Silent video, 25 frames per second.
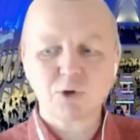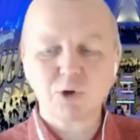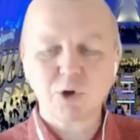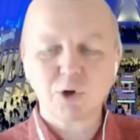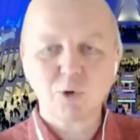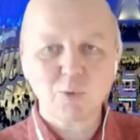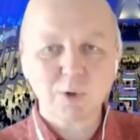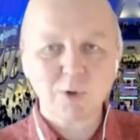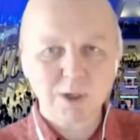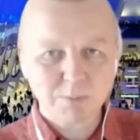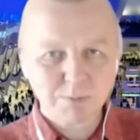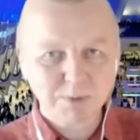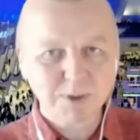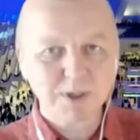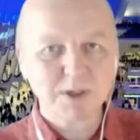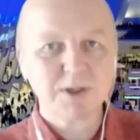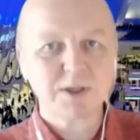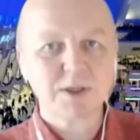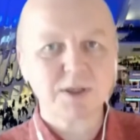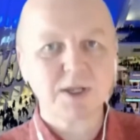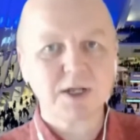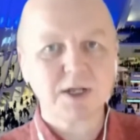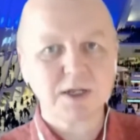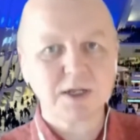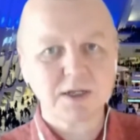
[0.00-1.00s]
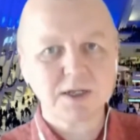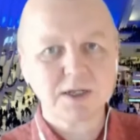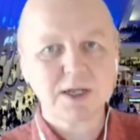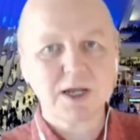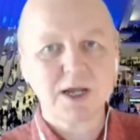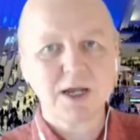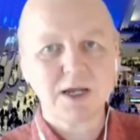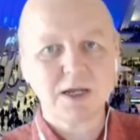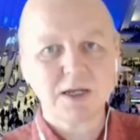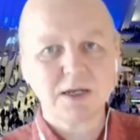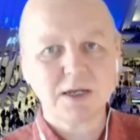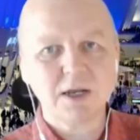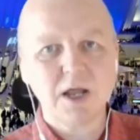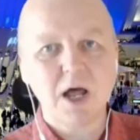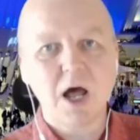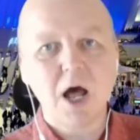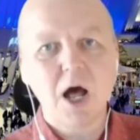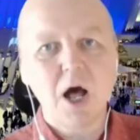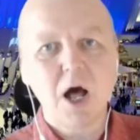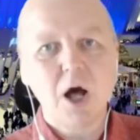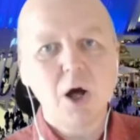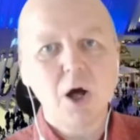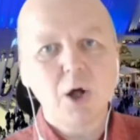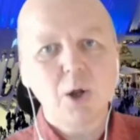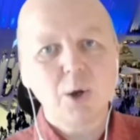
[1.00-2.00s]
grow up and they gain
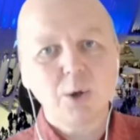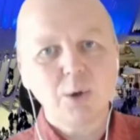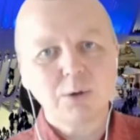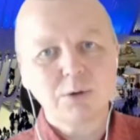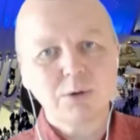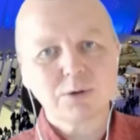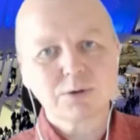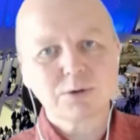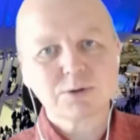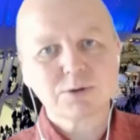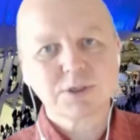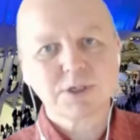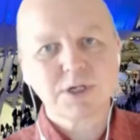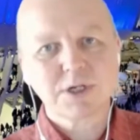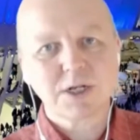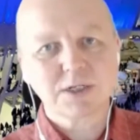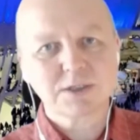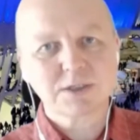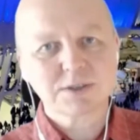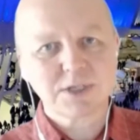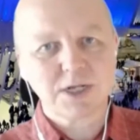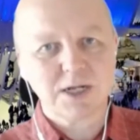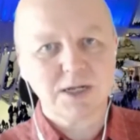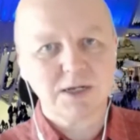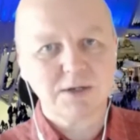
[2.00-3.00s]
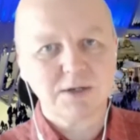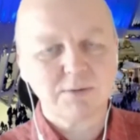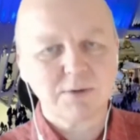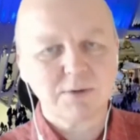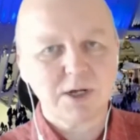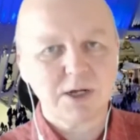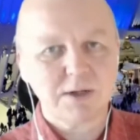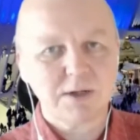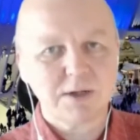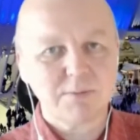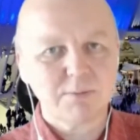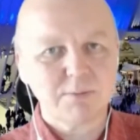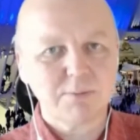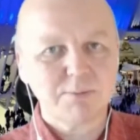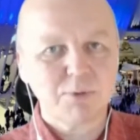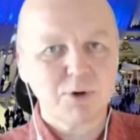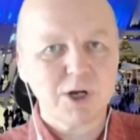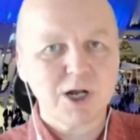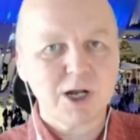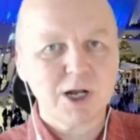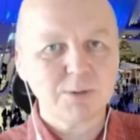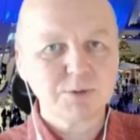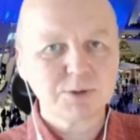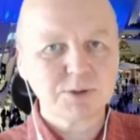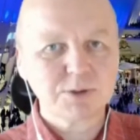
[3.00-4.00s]
new skills, and
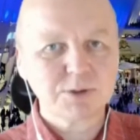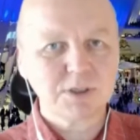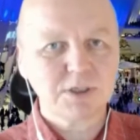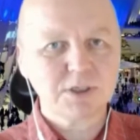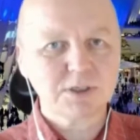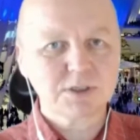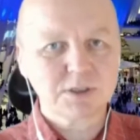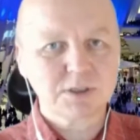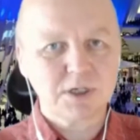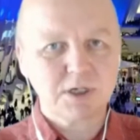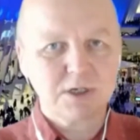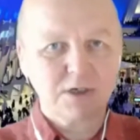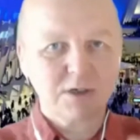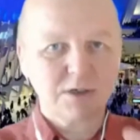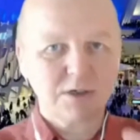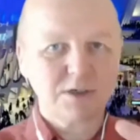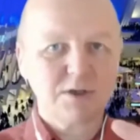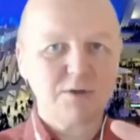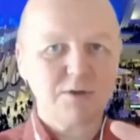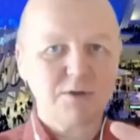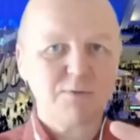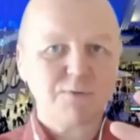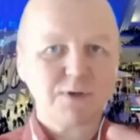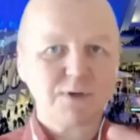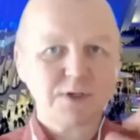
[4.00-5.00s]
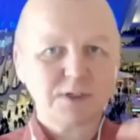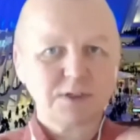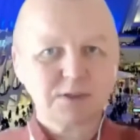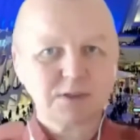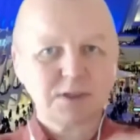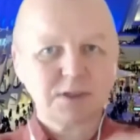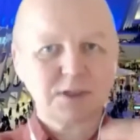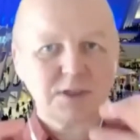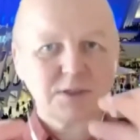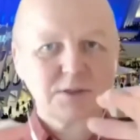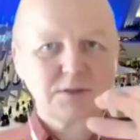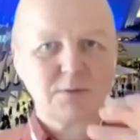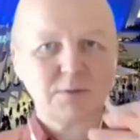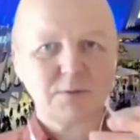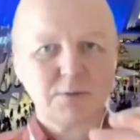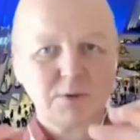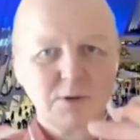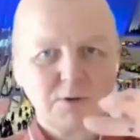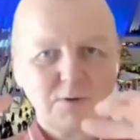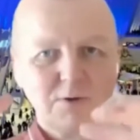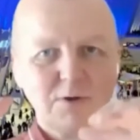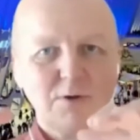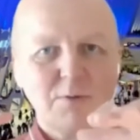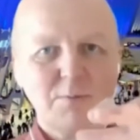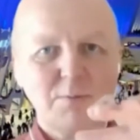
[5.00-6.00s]
perhaps these differences
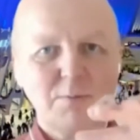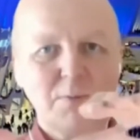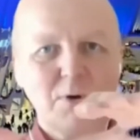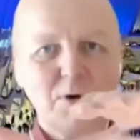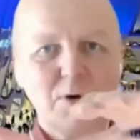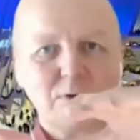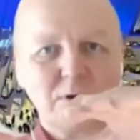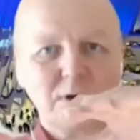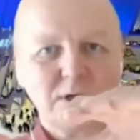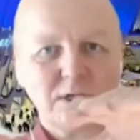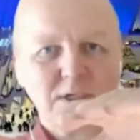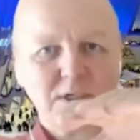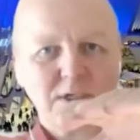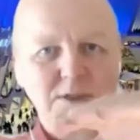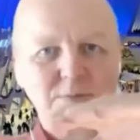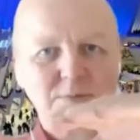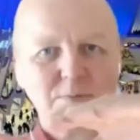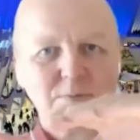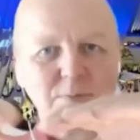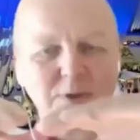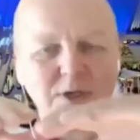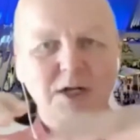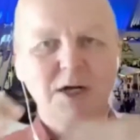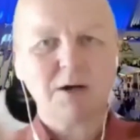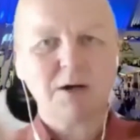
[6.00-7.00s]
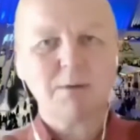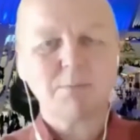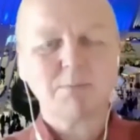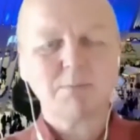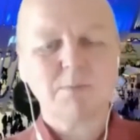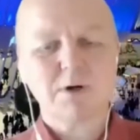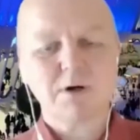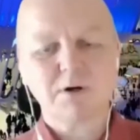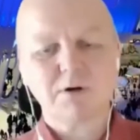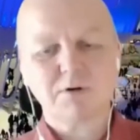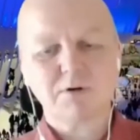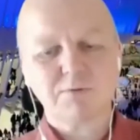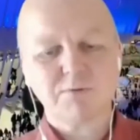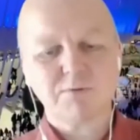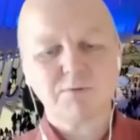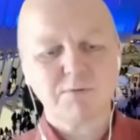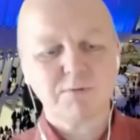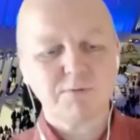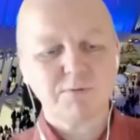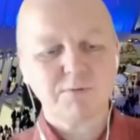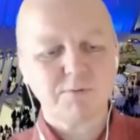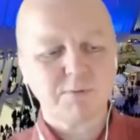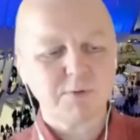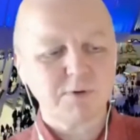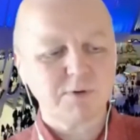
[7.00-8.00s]
more or less become
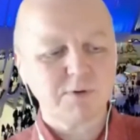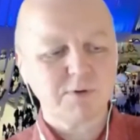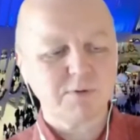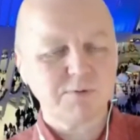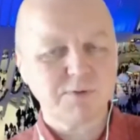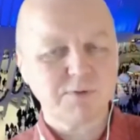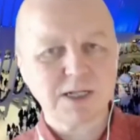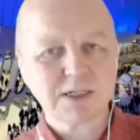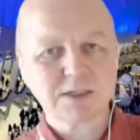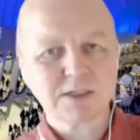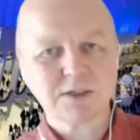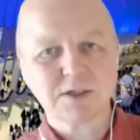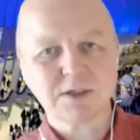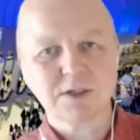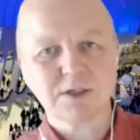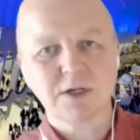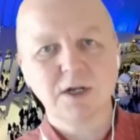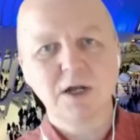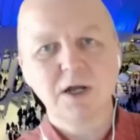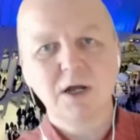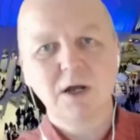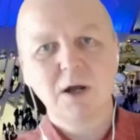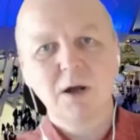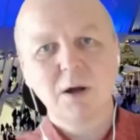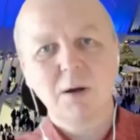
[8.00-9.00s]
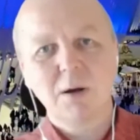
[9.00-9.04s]
flattened